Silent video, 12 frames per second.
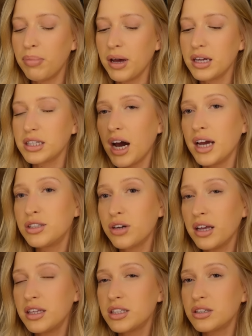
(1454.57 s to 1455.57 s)
But I
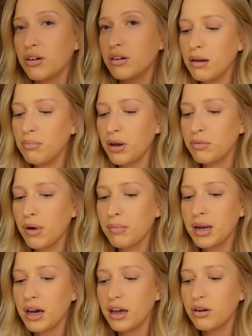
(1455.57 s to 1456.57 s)
tried these on and both Mum
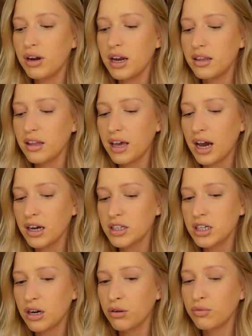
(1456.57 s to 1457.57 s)
and I agreed that they
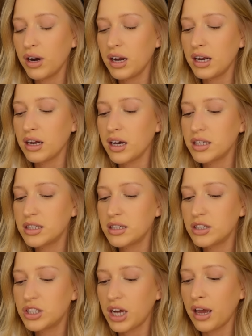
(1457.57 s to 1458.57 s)
actually are a really nice
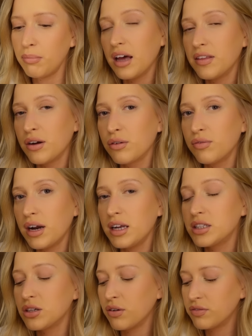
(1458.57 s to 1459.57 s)
shape, and they're a really
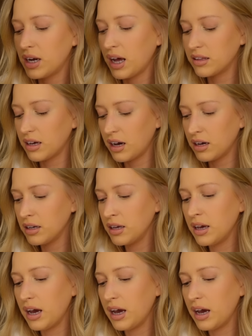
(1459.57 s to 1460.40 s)
soft leather.